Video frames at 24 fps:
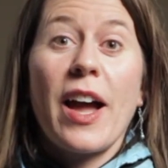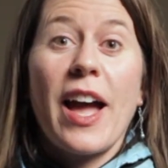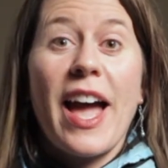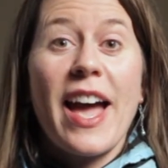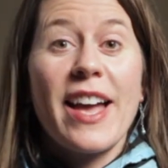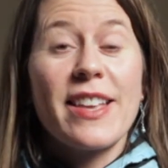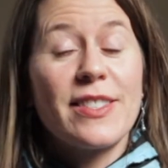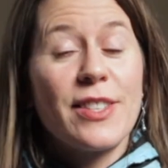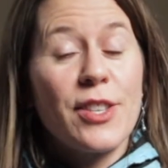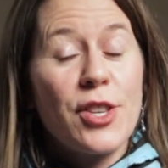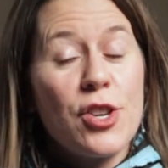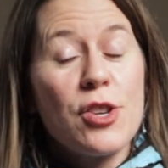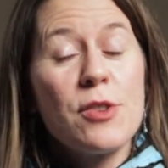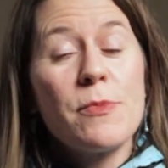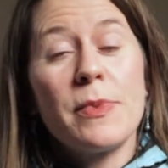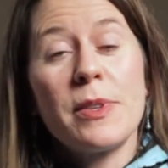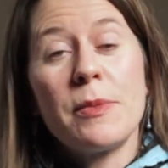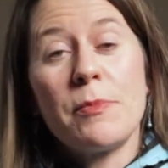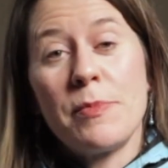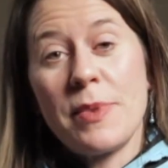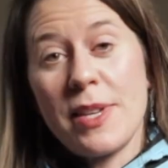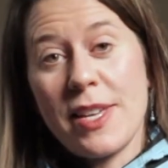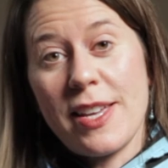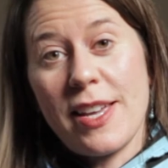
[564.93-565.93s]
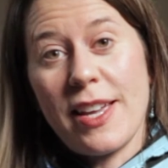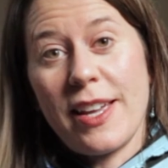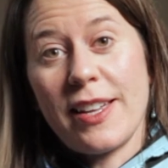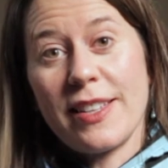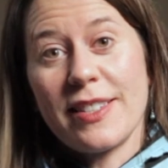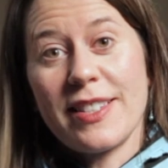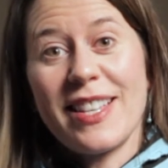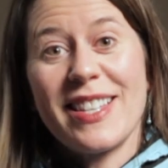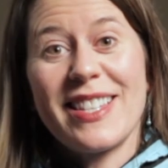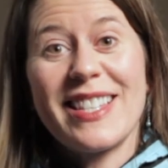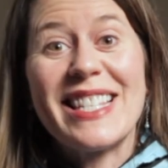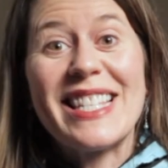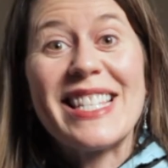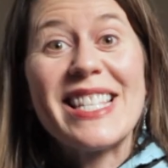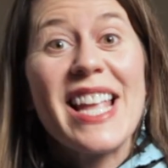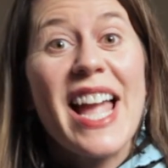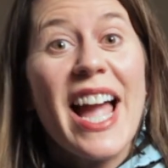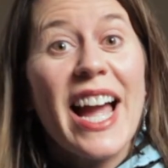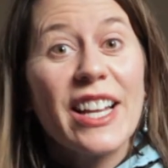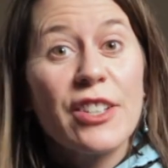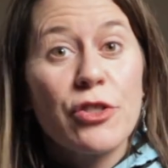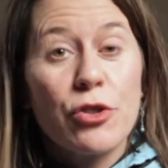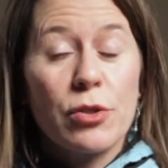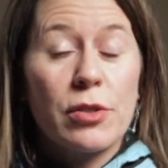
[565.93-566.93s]
As human beings, it's
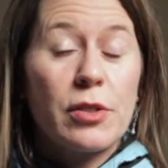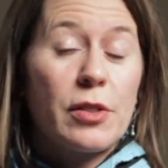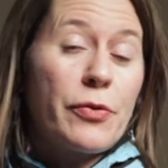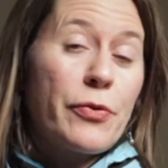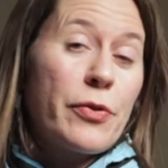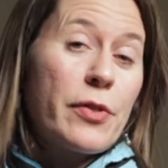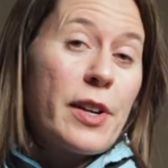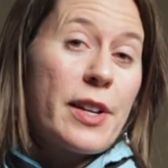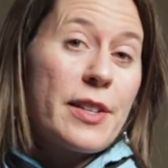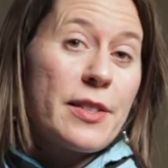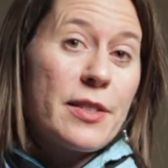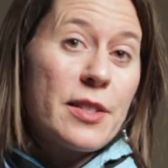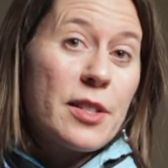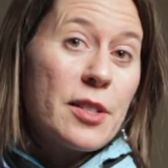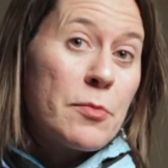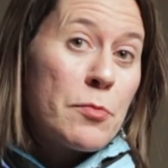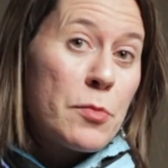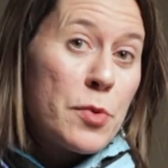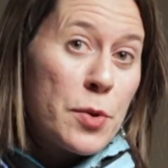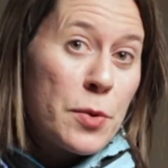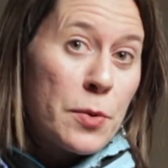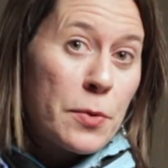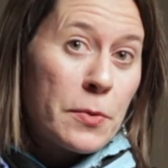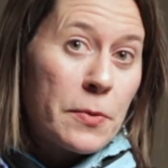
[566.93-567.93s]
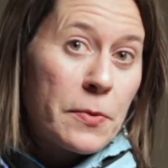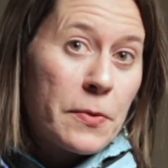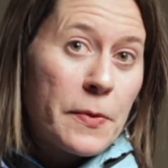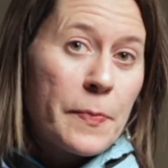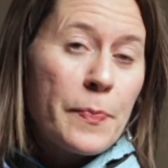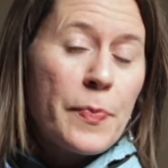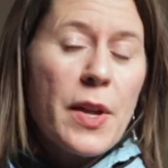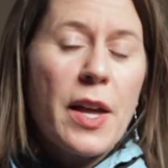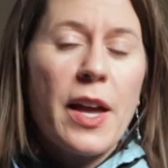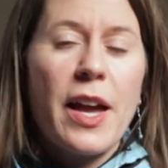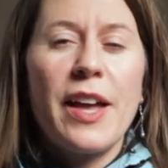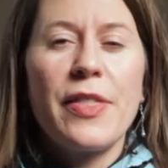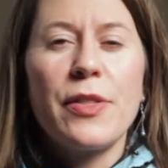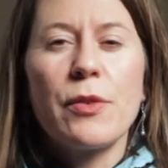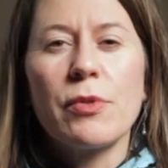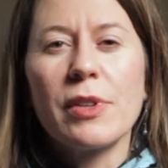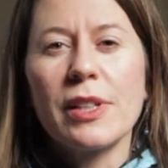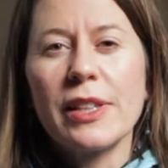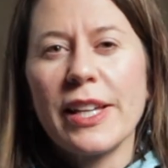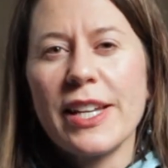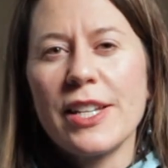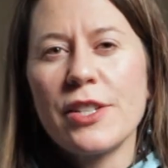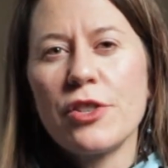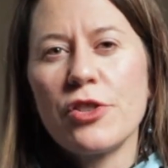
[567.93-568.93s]
natural for us to move, and the
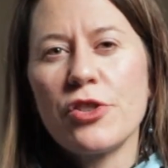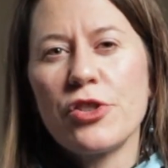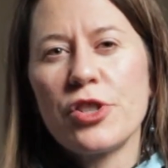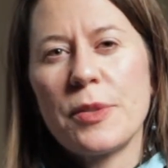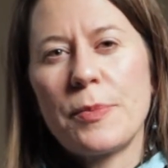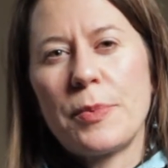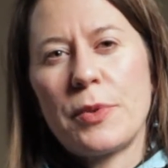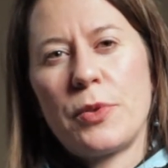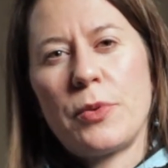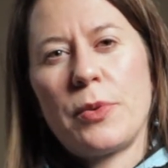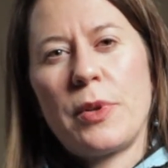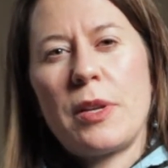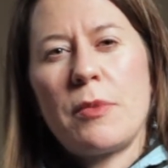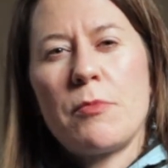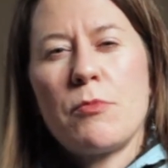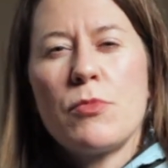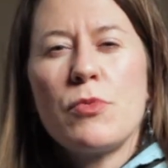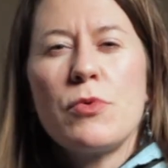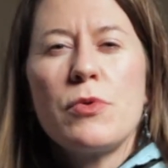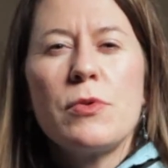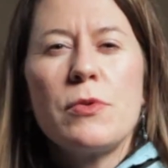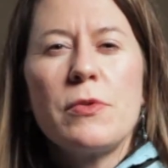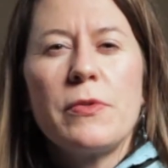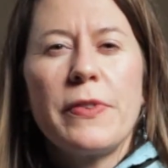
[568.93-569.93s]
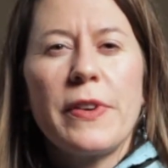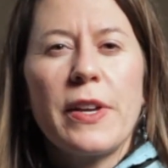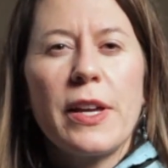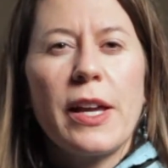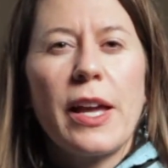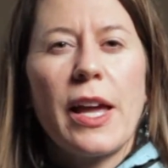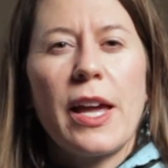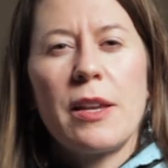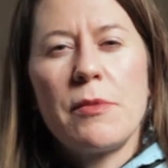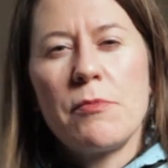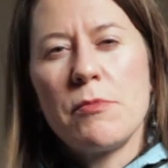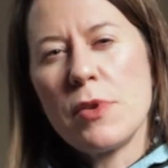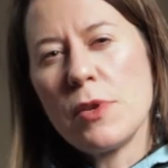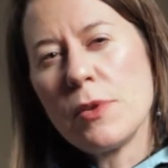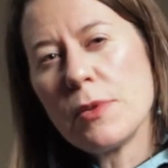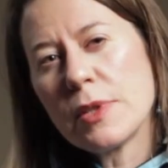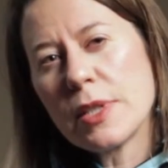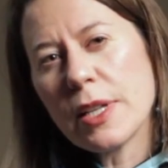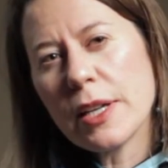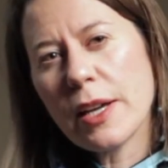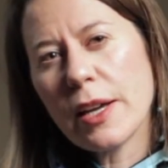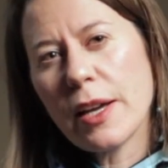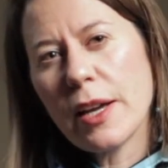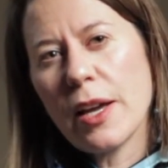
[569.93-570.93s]
relationship between moving and
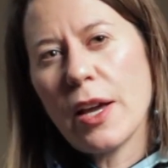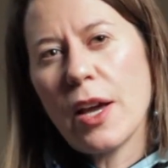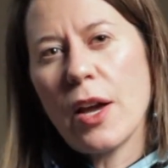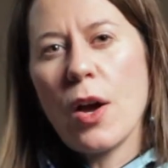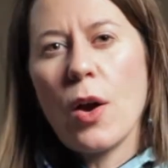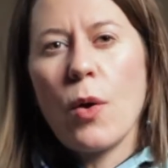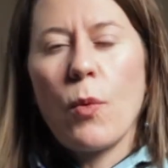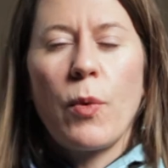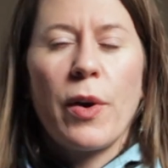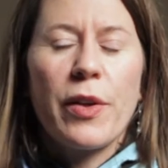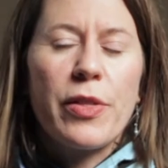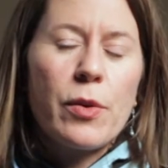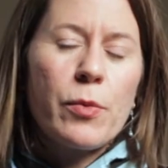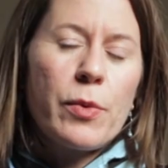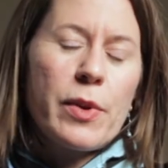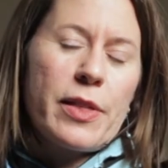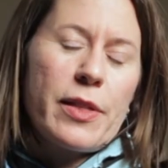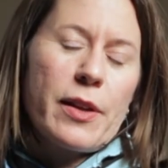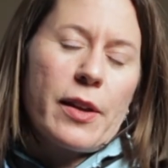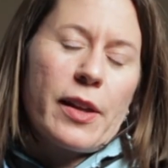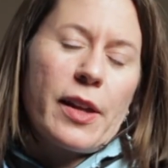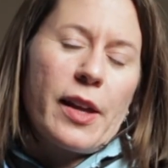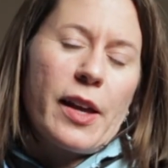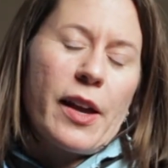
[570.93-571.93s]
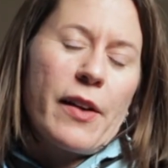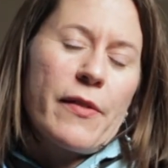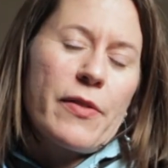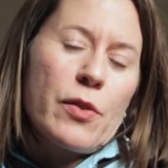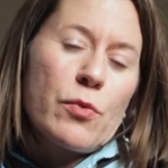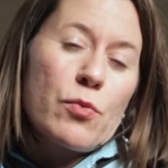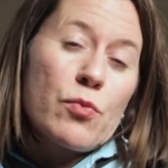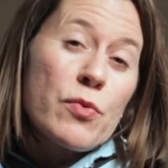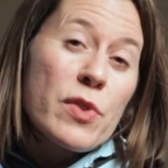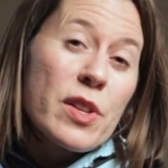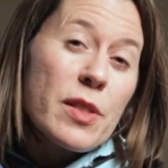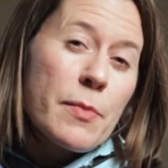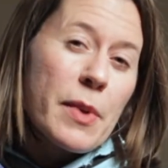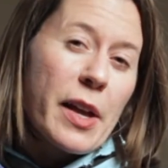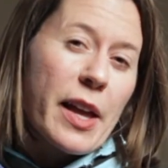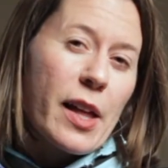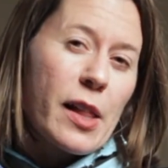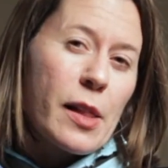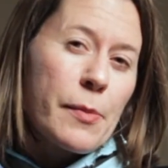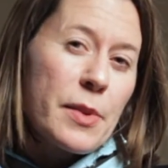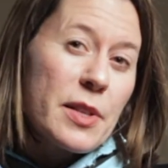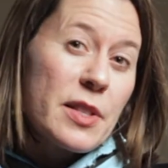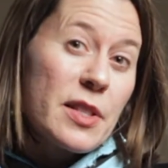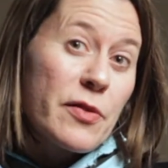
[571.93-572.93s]
music, whether we're thinking of the rhythmic
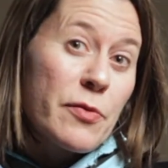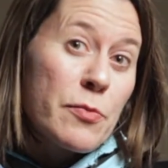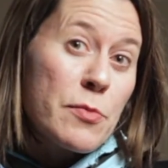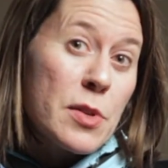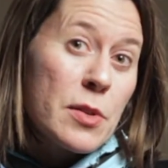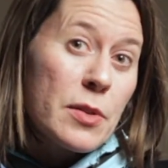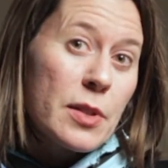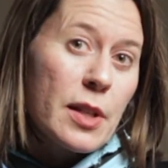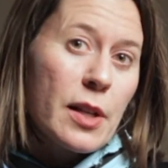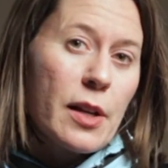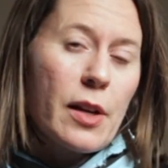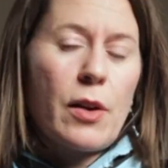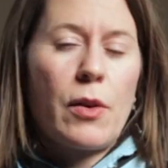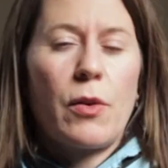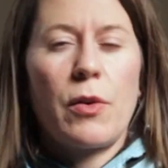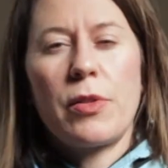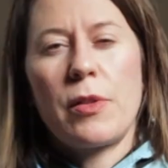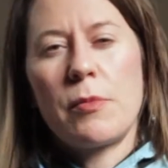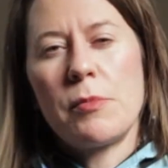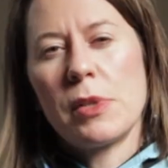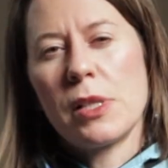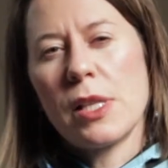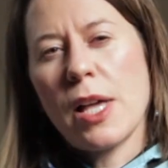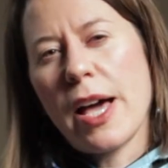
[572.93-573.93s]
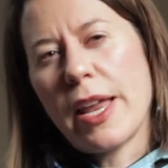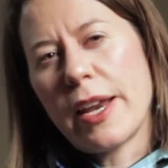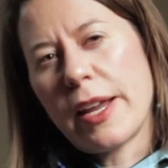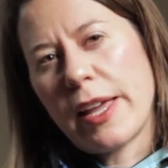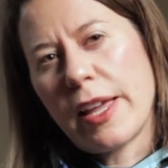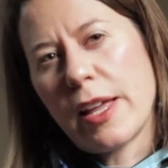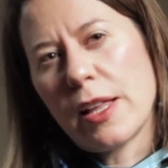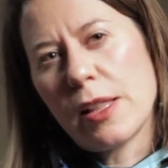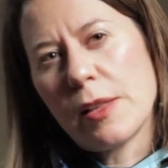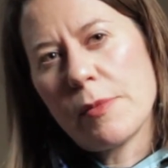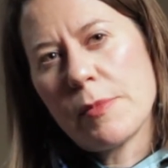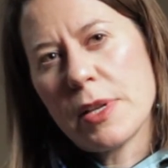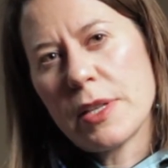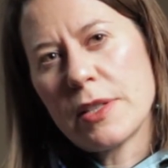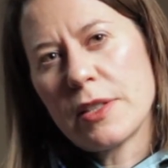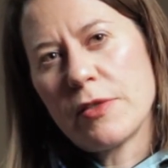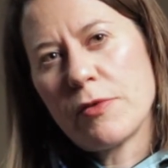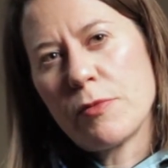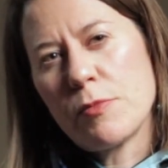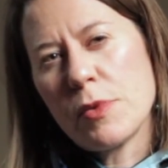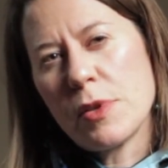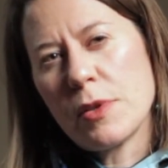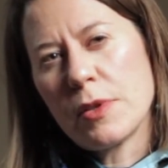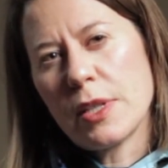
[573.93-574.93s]
elements of music, the melodic elements
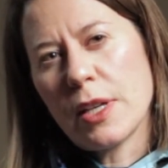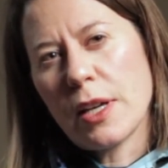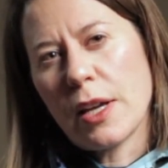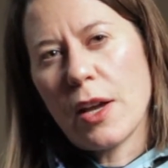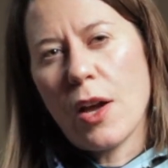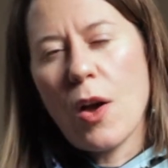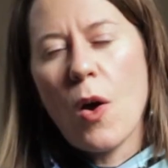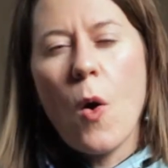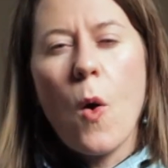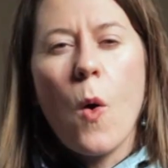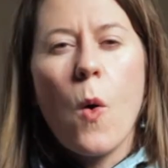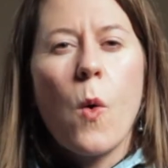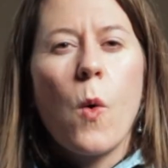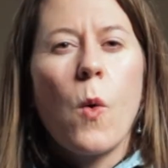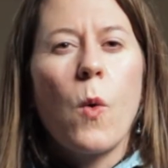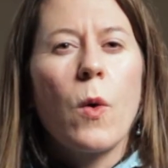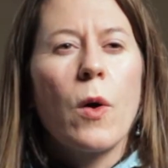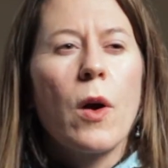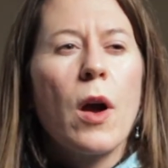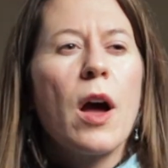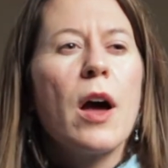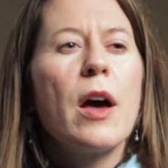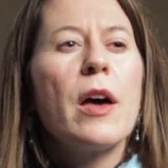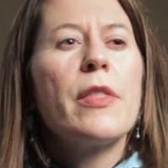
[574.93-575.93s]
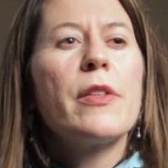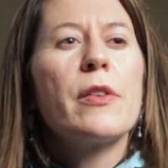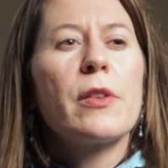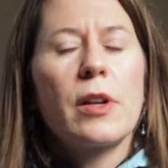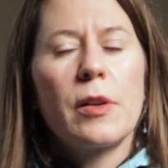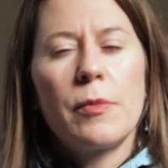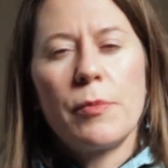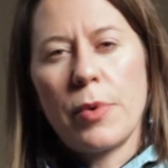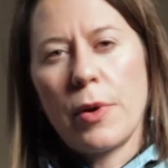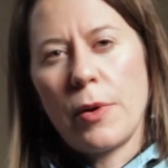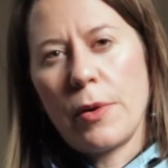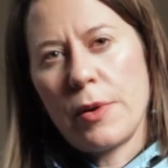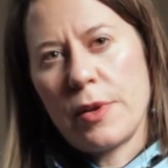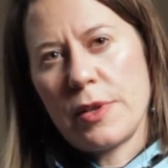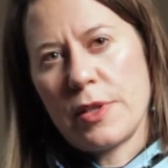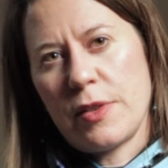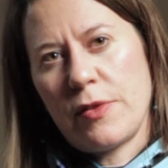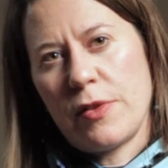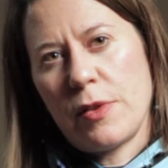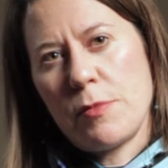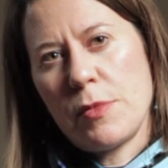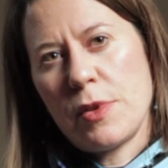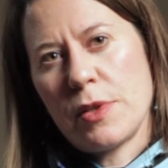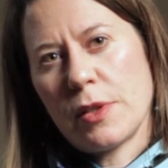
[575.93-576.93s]
of music, or other components
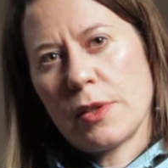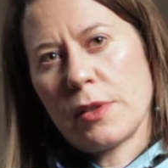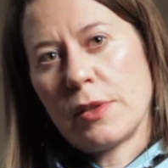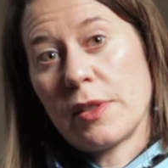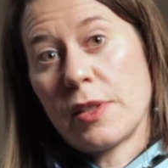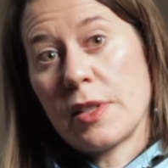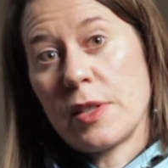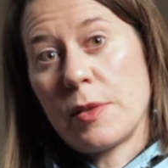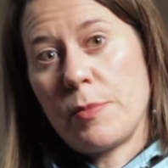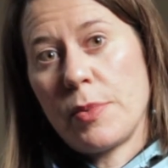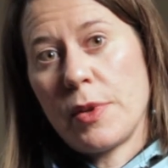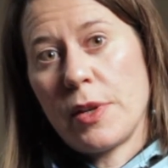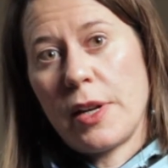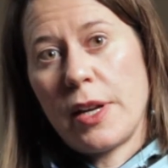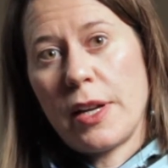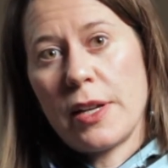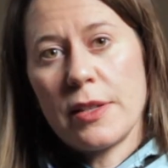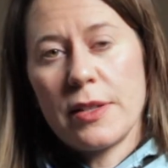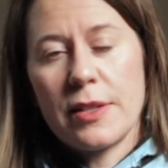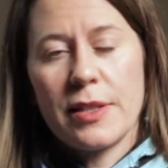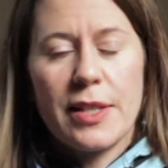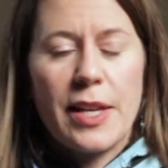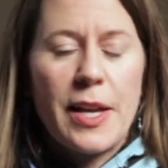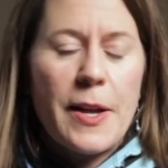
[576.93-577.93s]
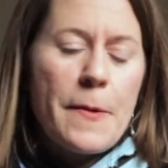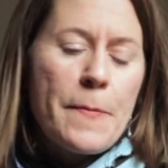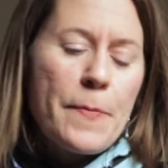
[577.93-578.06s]
of the musical experience,